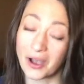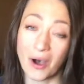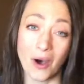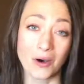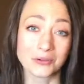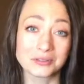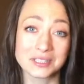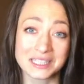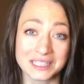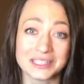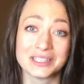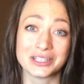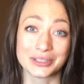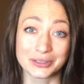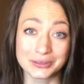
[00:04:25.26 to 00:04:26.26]
Only
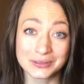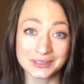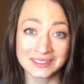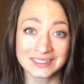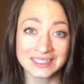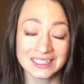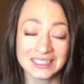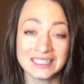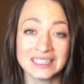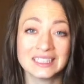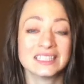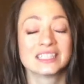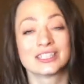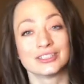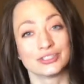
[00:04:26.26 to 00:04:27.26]
you
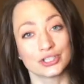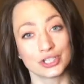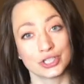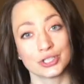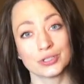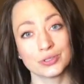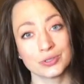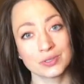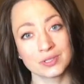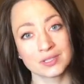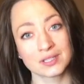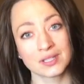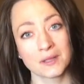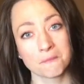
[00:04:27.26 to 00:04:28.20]
can choose